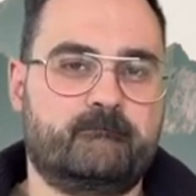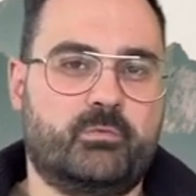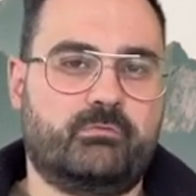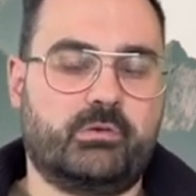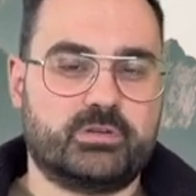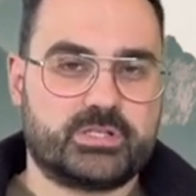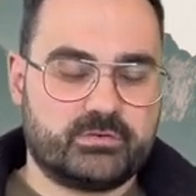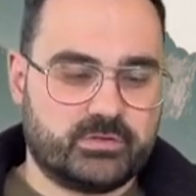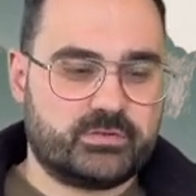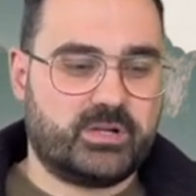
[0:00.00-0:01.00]
will
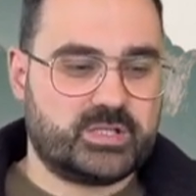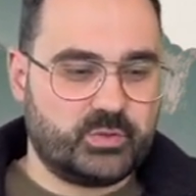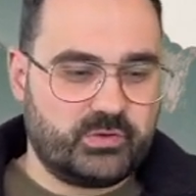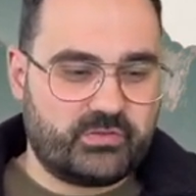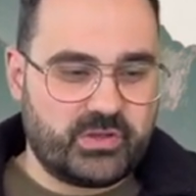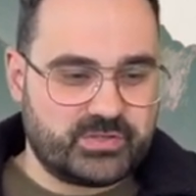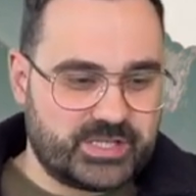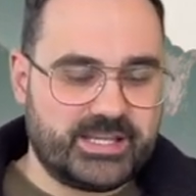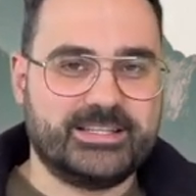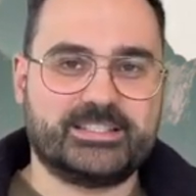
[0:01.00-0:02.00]
restore to us all of those
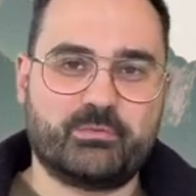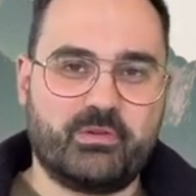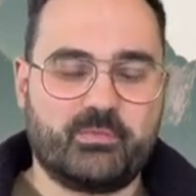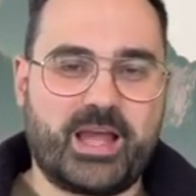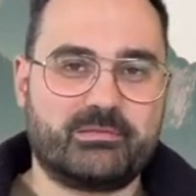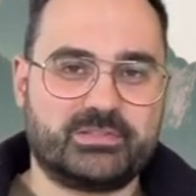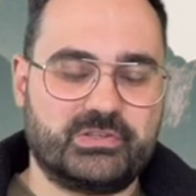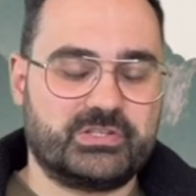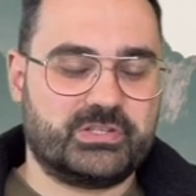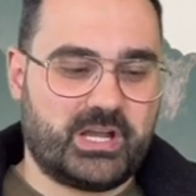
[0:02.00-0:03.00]
years that we've perhaps
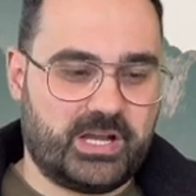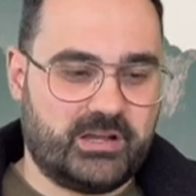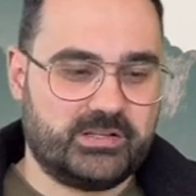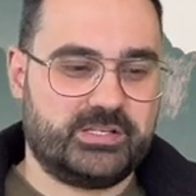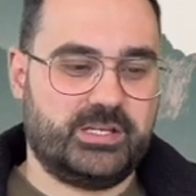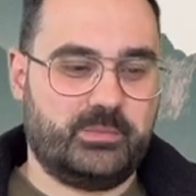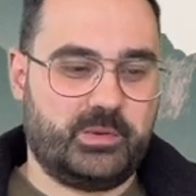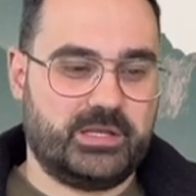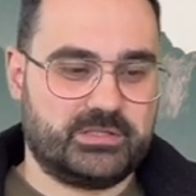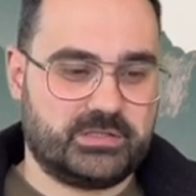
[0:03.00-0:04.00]
lost to hardship
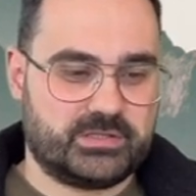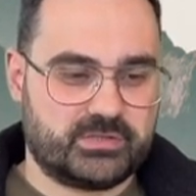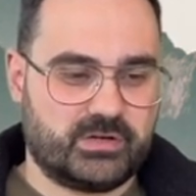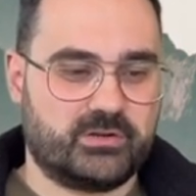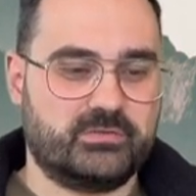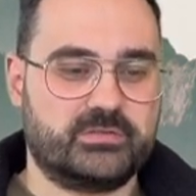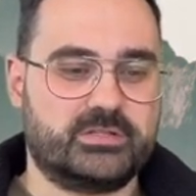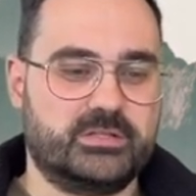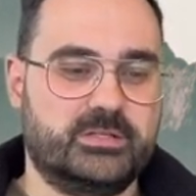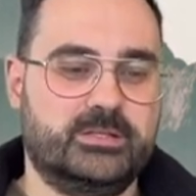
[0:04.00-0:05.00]
and to struggles
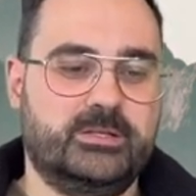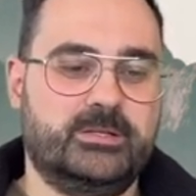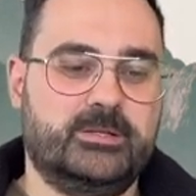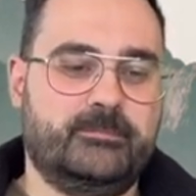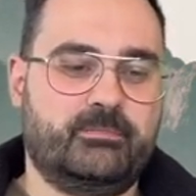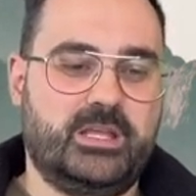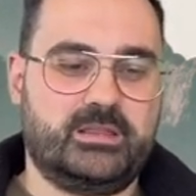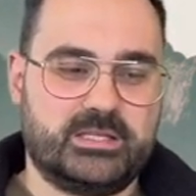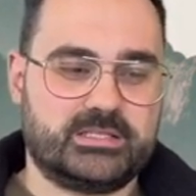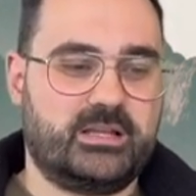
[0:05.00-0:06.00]
in
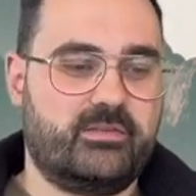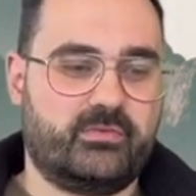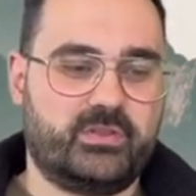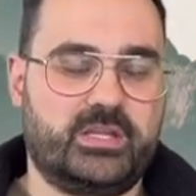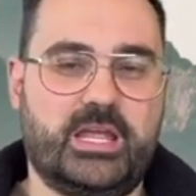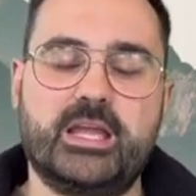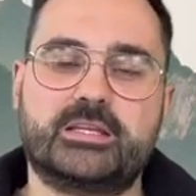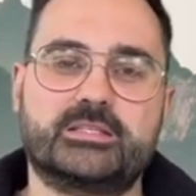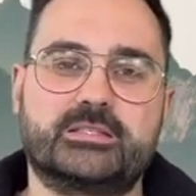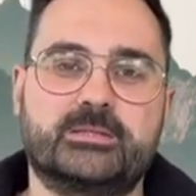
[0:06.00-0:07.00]
this life or the
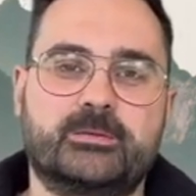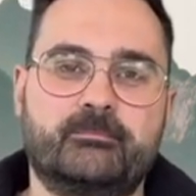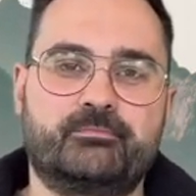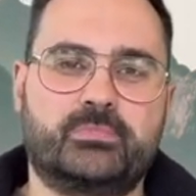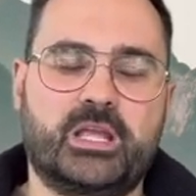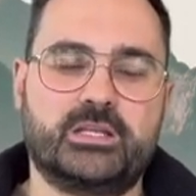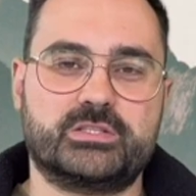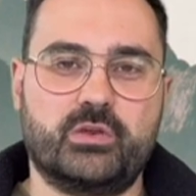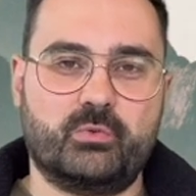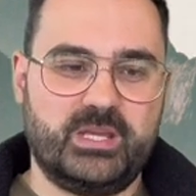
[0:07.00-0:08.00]
next. And so
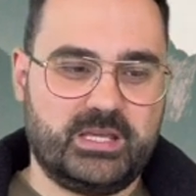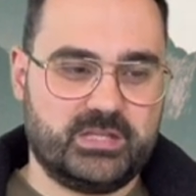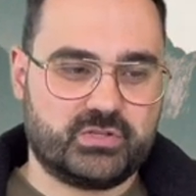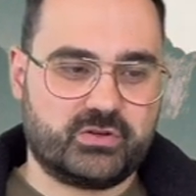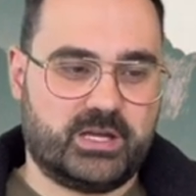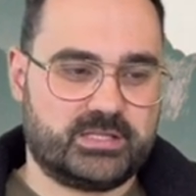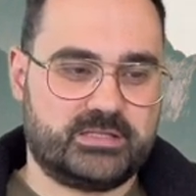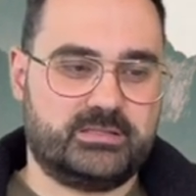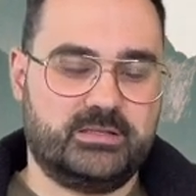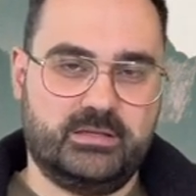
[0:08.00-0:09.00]
we can trust
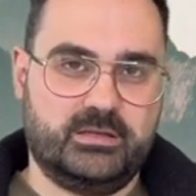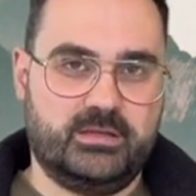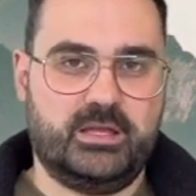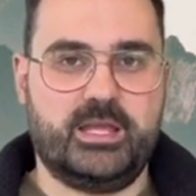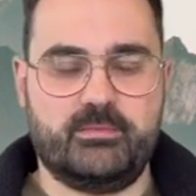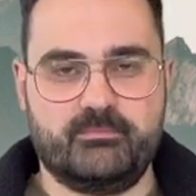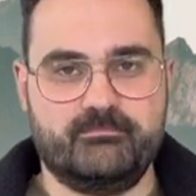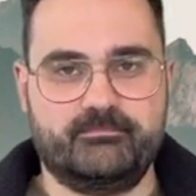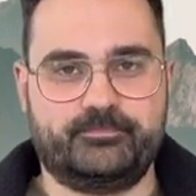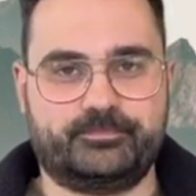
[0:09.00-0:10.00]
Him.
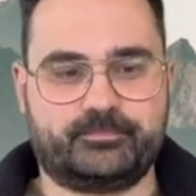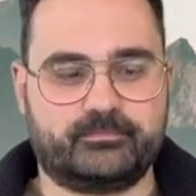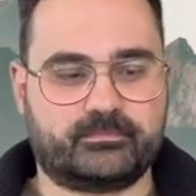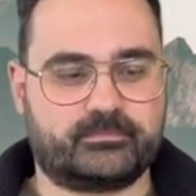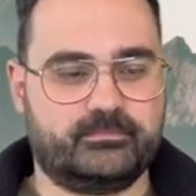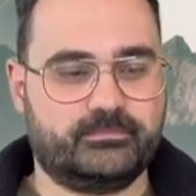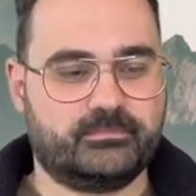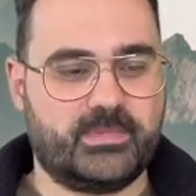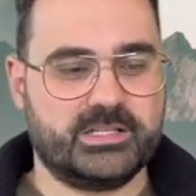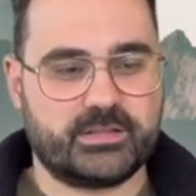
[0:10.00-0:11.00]

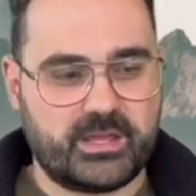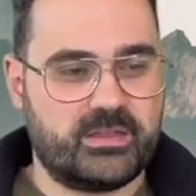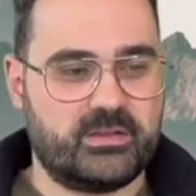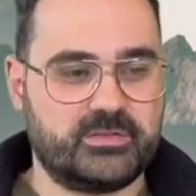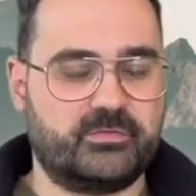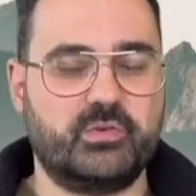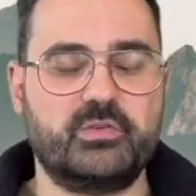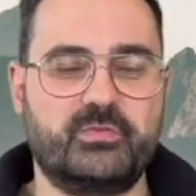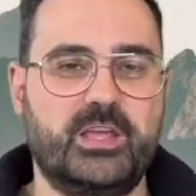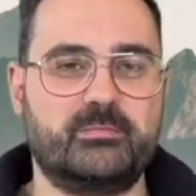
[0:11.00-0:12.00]
So there are those four
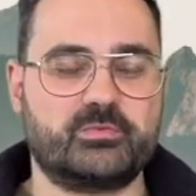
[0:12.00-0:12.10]
themes